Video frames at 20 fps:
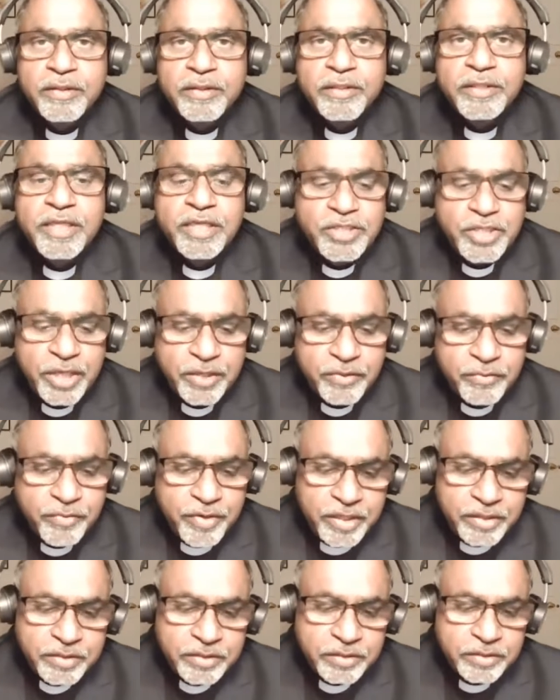They
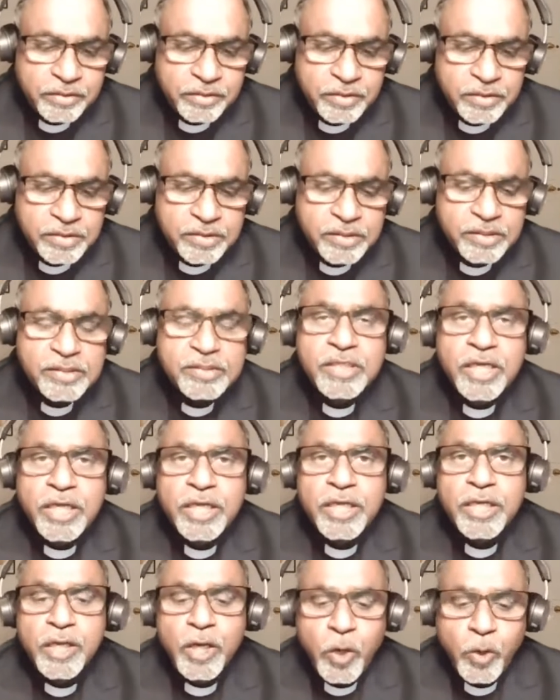generate
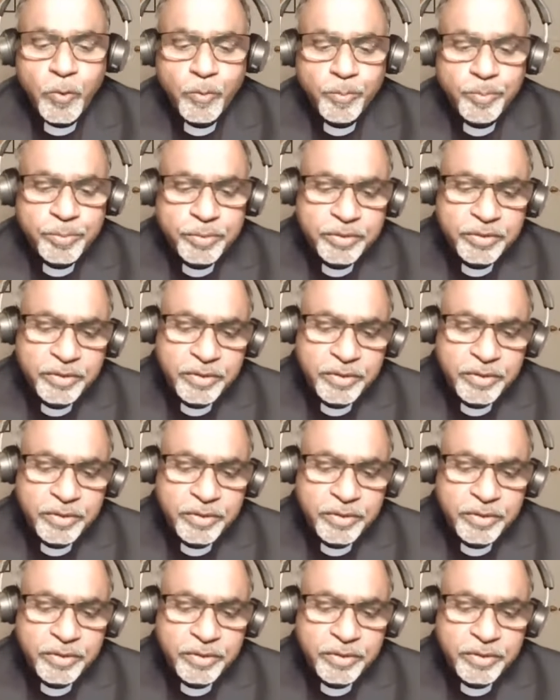sustaining hope